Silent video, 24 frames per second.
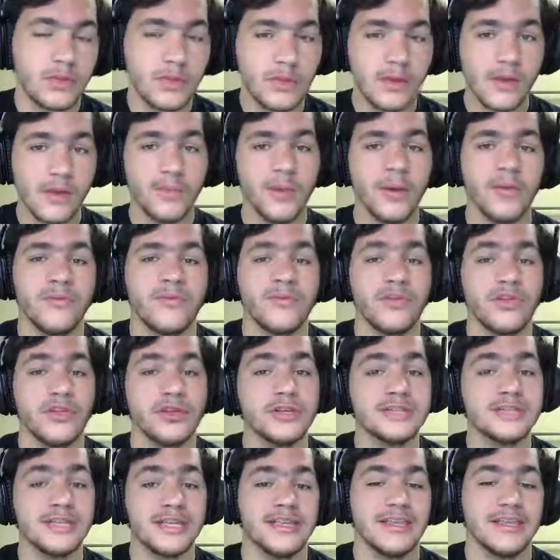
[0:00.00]
But for
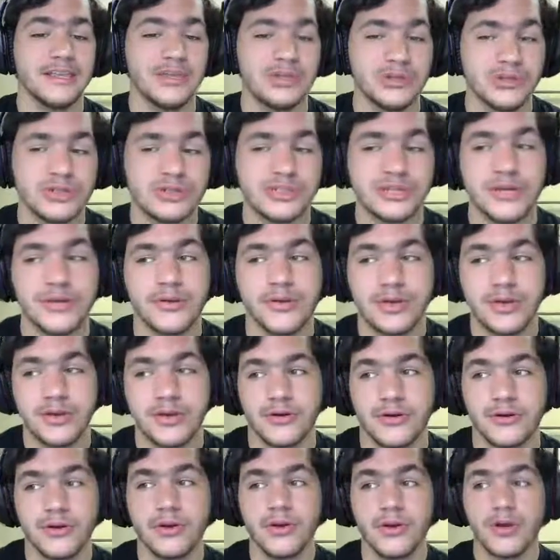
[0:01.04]
those that you're still
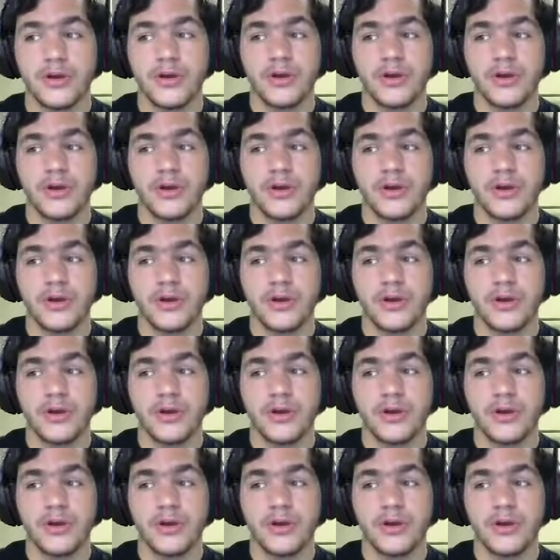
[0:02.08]
here,